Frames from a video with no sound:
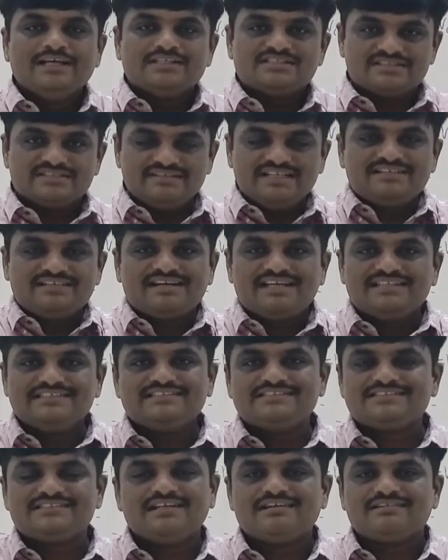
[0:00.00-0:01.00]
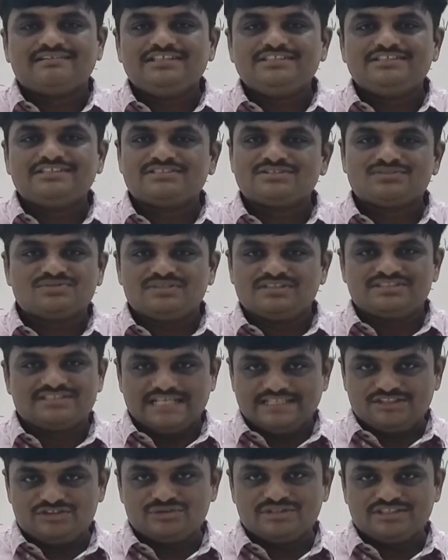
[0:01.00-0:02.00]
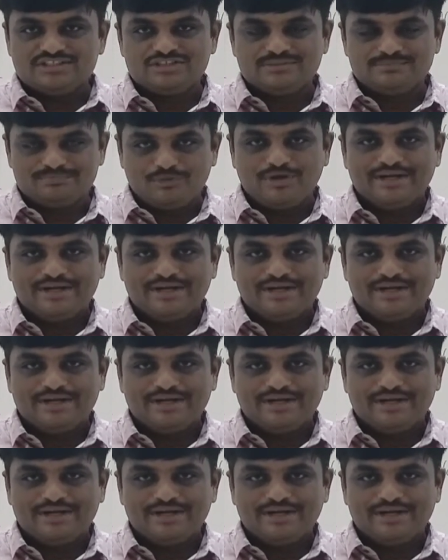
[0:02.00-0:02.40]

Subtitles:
So when transistor reaches to the saturation